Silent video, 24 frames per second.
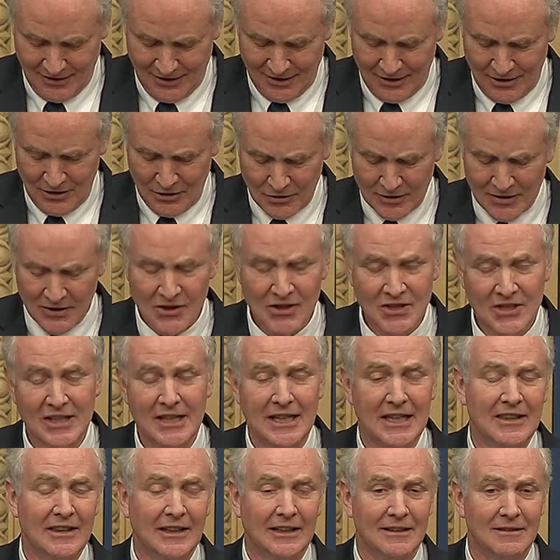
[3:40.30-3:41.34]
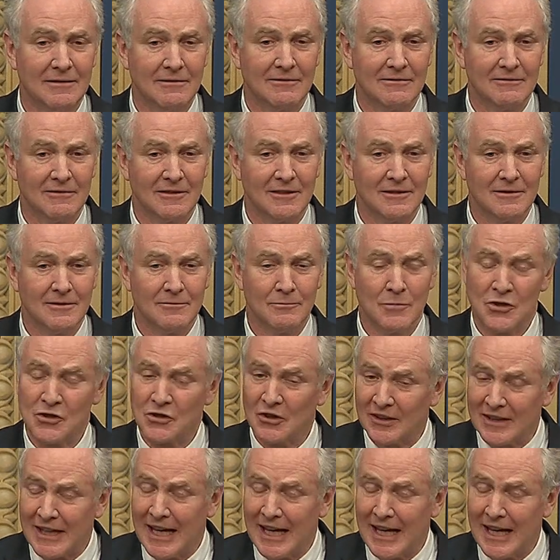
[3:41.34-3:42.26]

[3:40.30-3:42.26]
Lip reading: you can see that Mr.